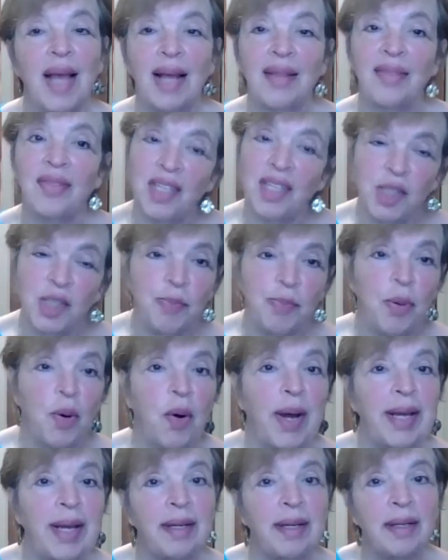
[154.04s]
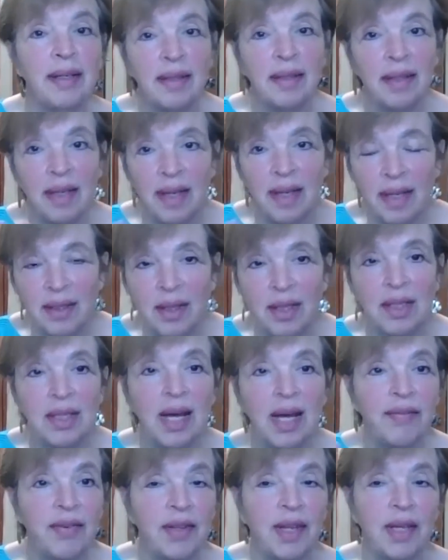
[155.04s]
At this point, at the
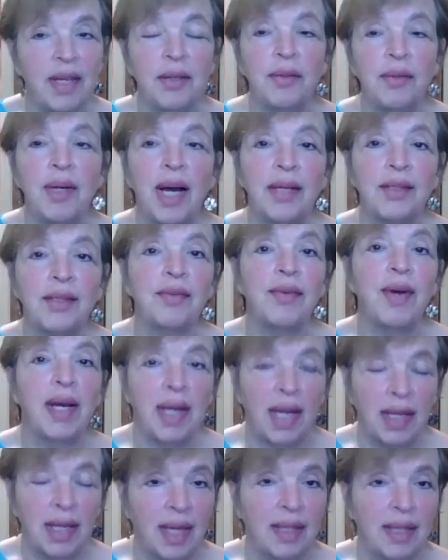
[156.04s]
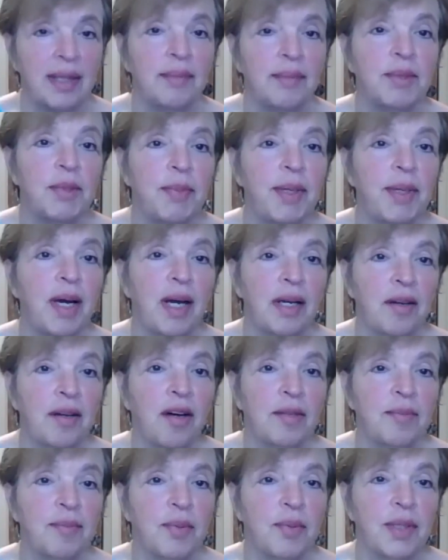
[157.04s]
level that you guys are at, I'd like them to be high
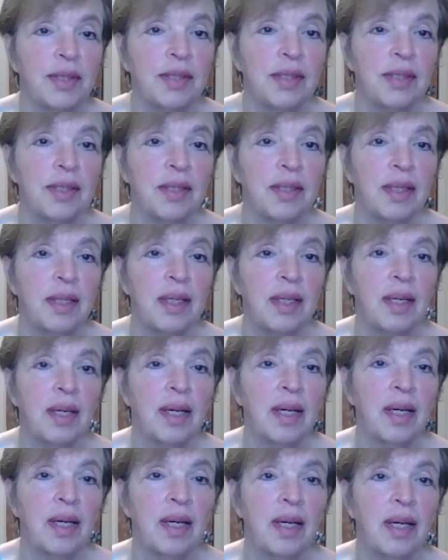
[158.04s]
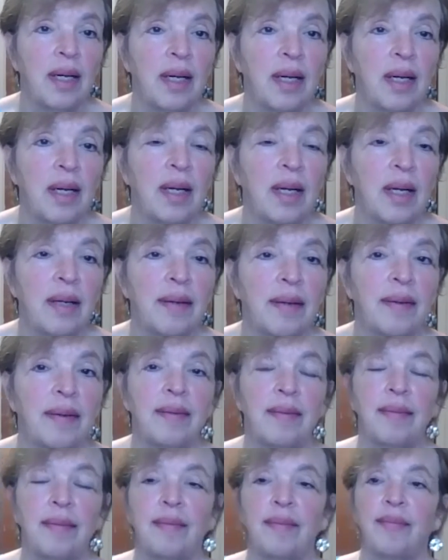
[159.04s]
card points. Okay.
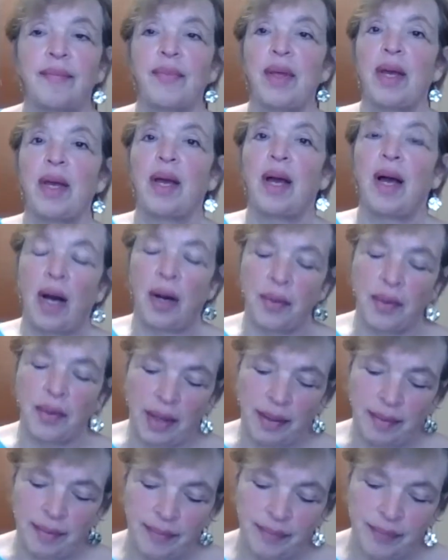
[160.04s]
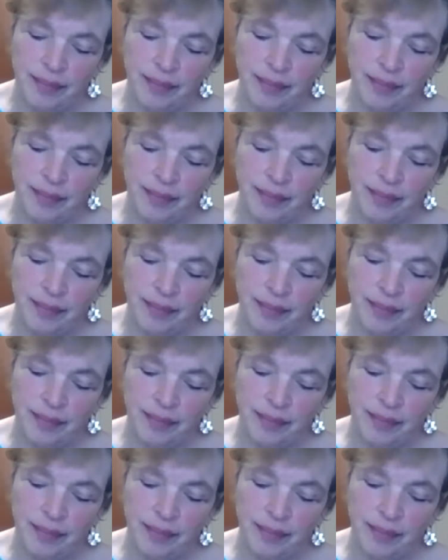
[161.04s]
Okay.